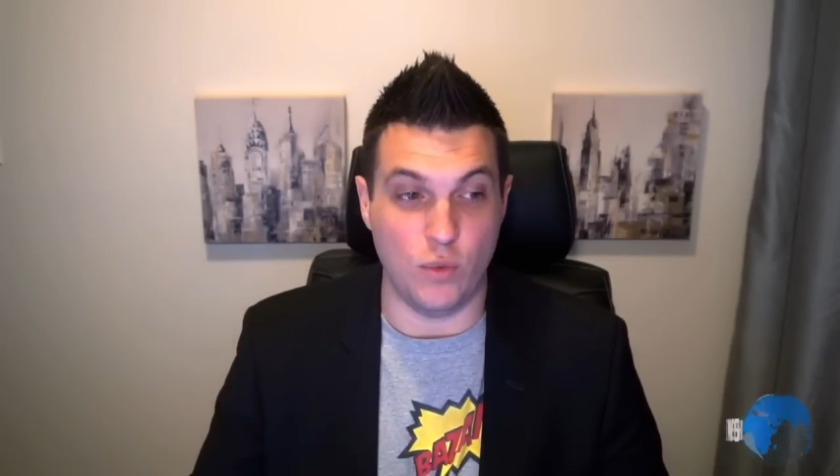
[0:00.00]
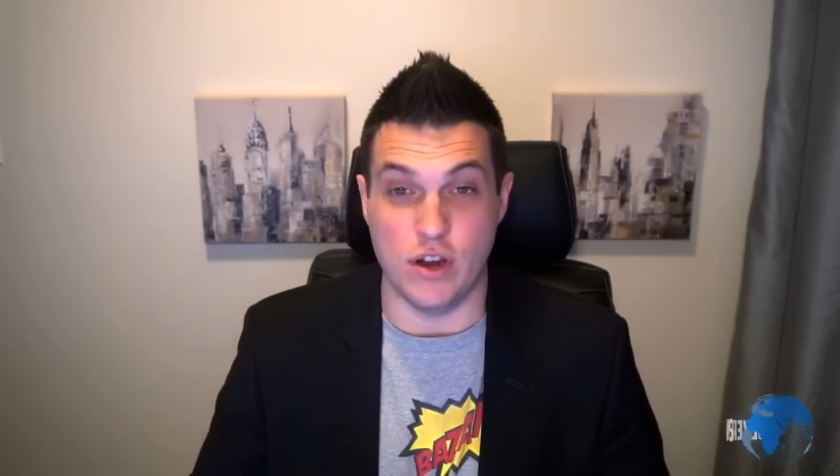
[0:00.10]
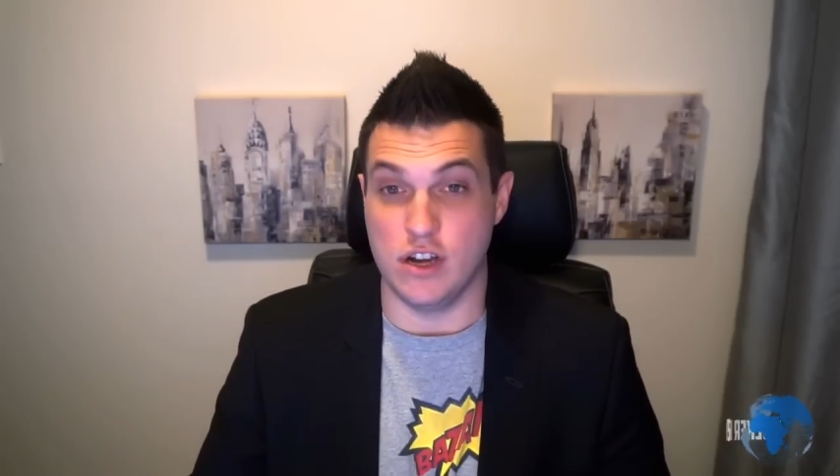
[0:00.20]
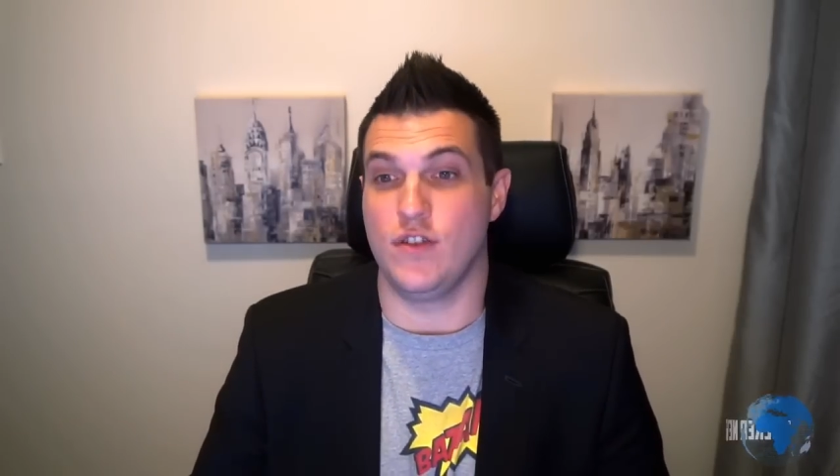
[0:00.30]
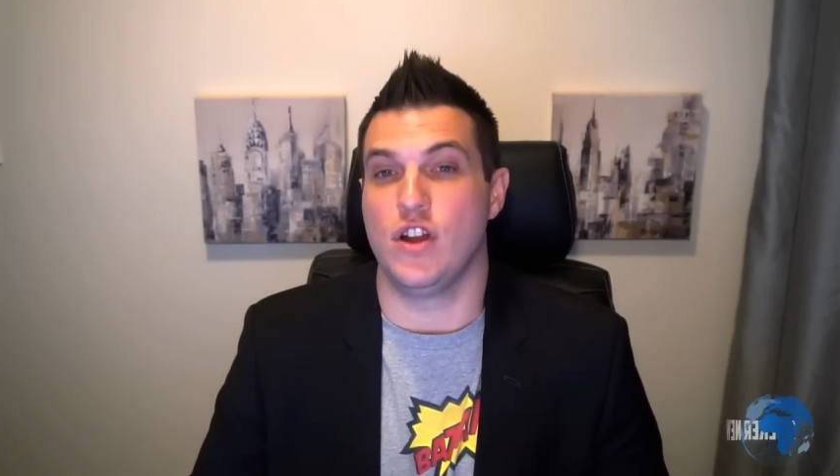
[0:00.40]
We
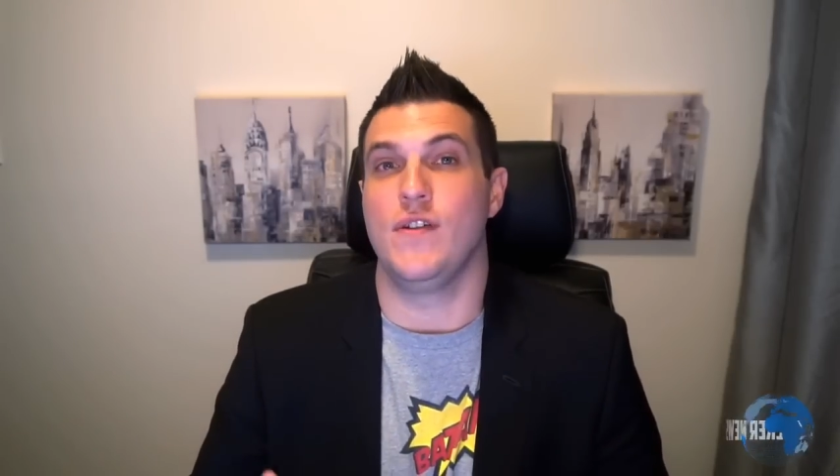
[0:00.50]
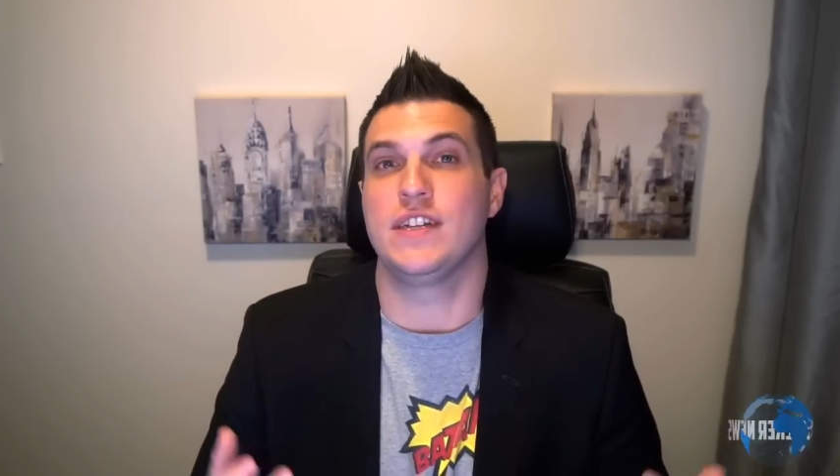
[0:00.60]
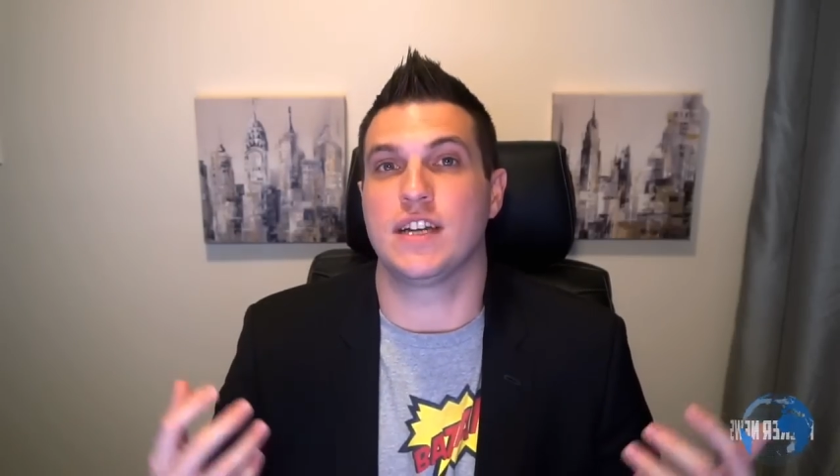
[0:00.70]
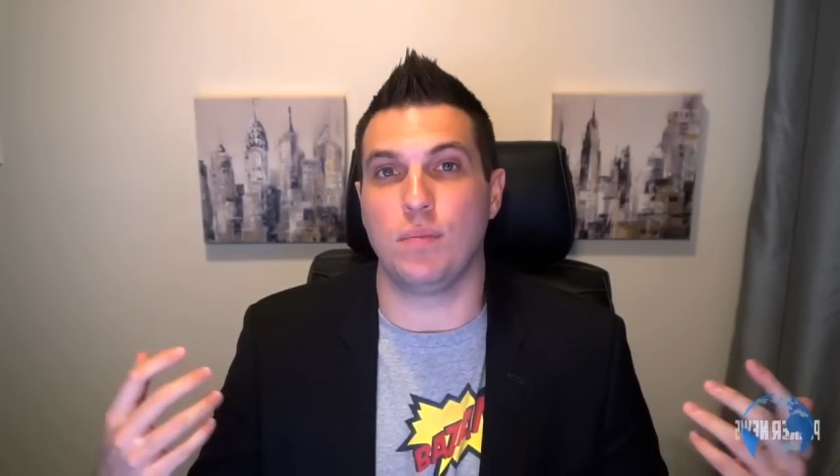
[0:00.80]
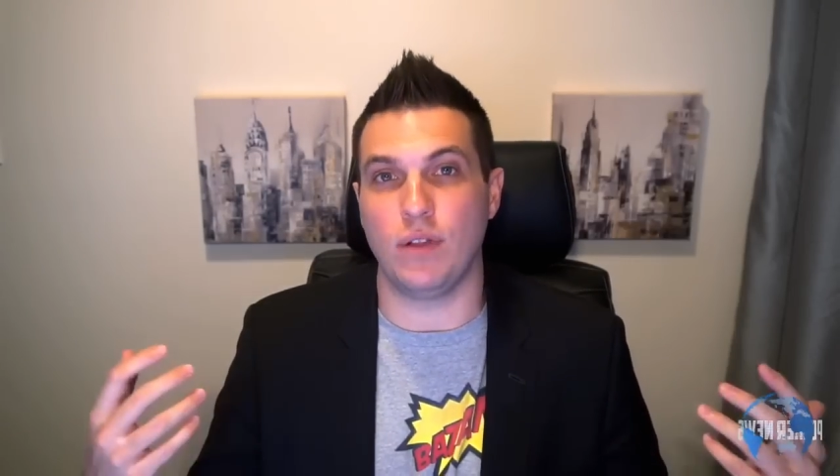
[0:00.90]
don't even know if
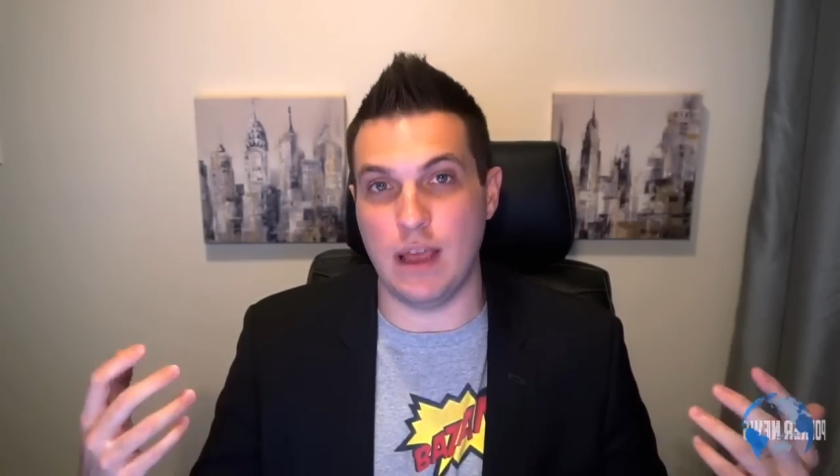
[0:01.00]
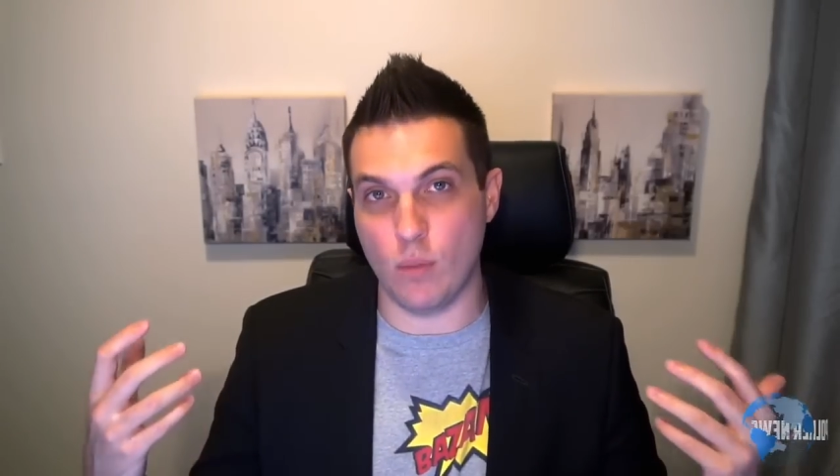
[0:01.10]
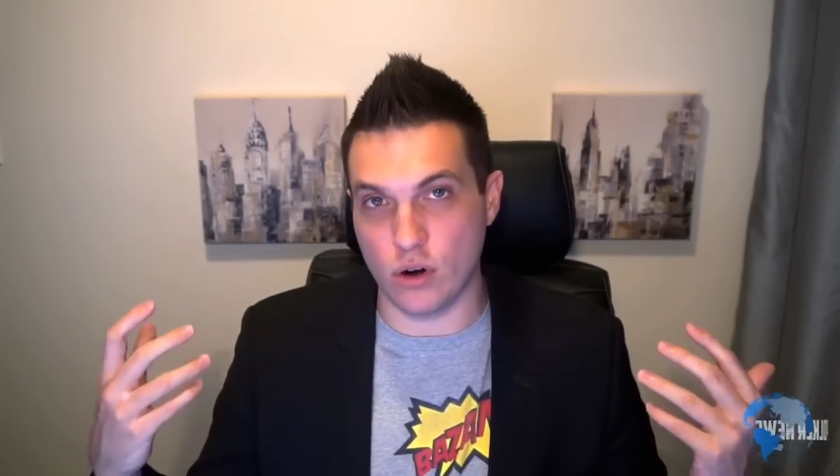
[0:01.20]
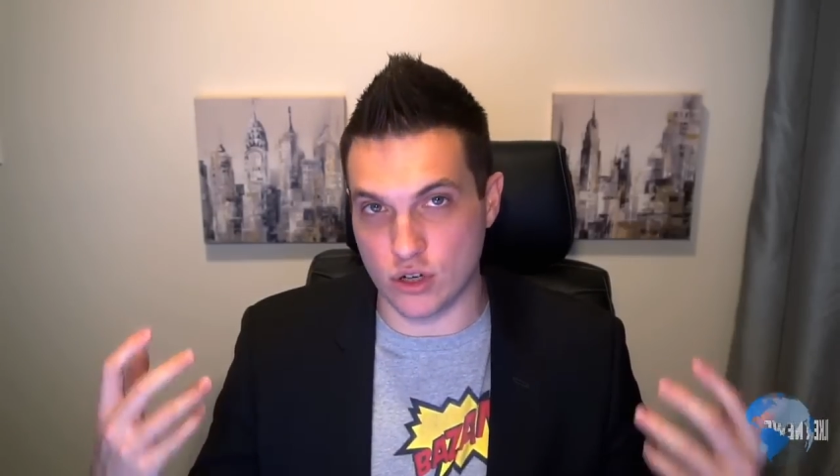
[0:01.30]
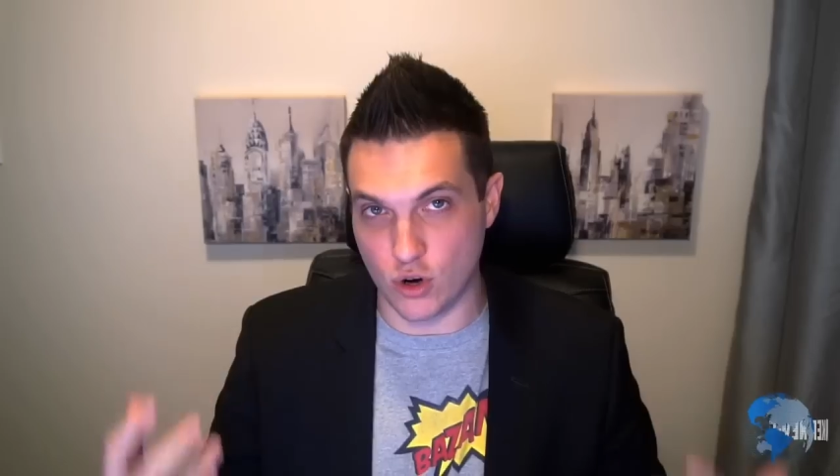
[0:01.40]
he's going to play
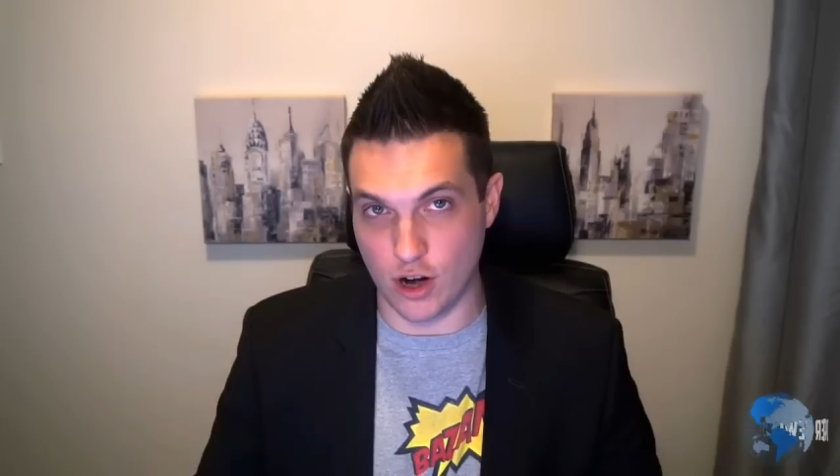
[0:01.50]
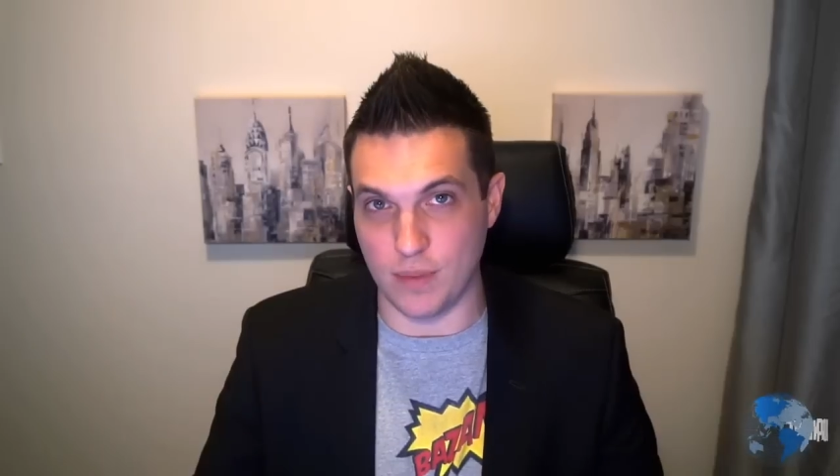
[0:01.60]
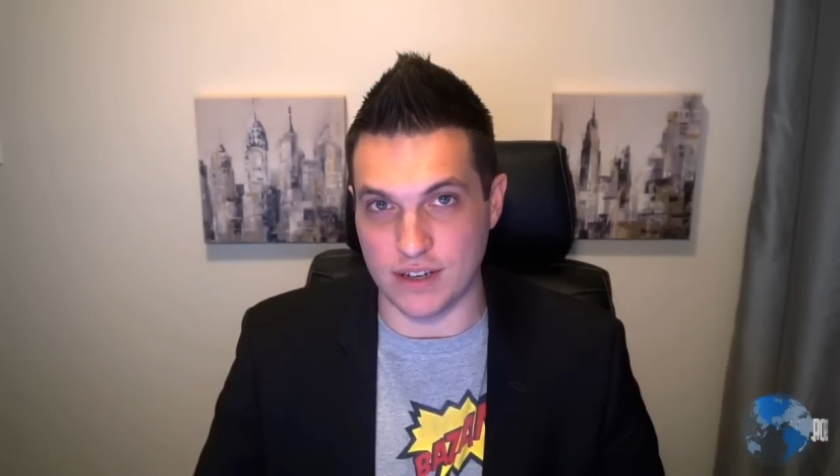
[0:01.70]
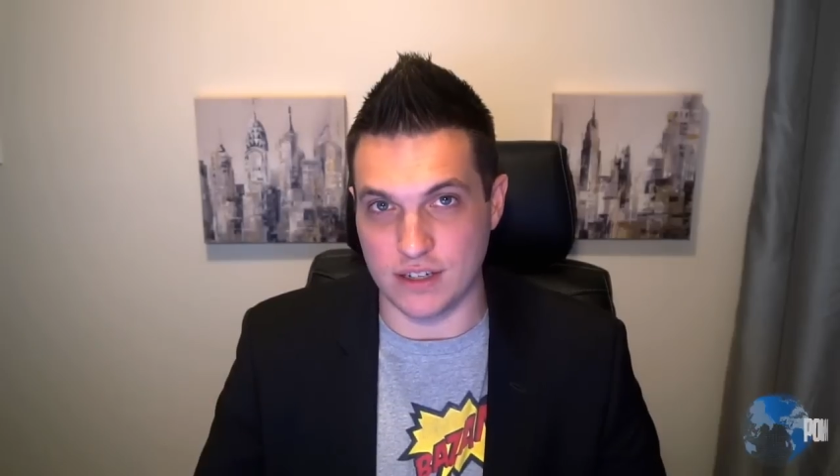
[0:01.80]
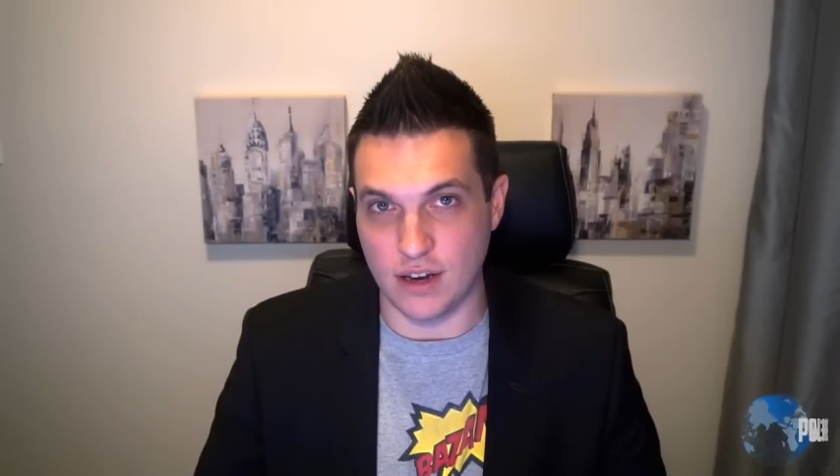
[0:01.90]
more
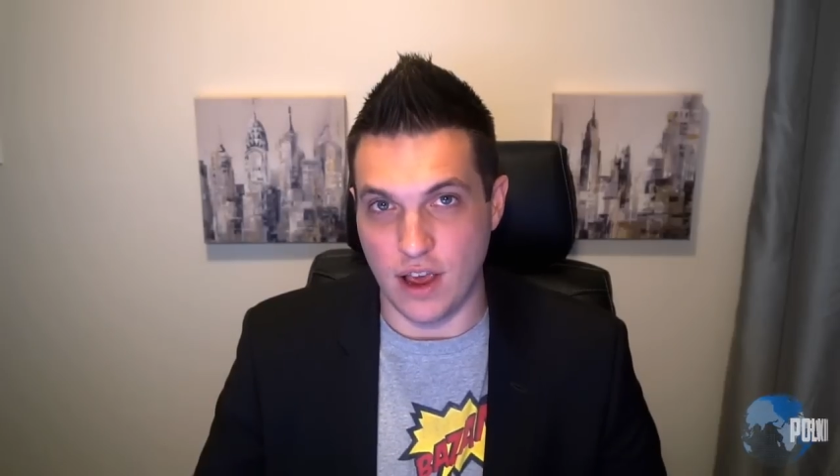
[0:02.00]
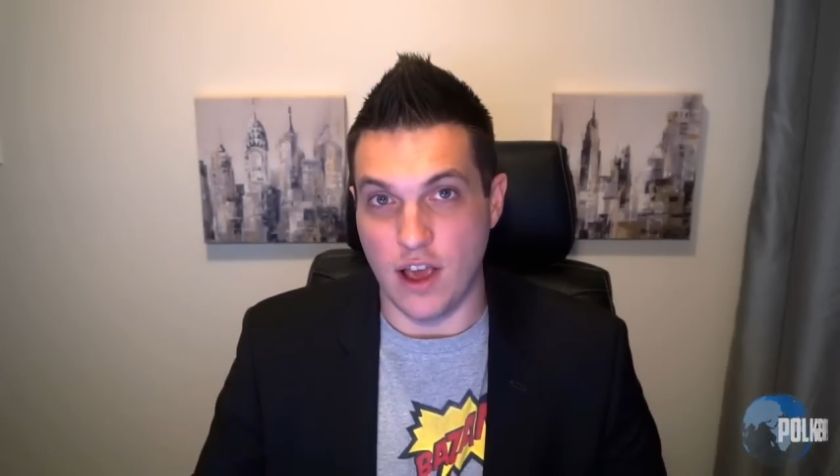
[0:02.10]
tournaments.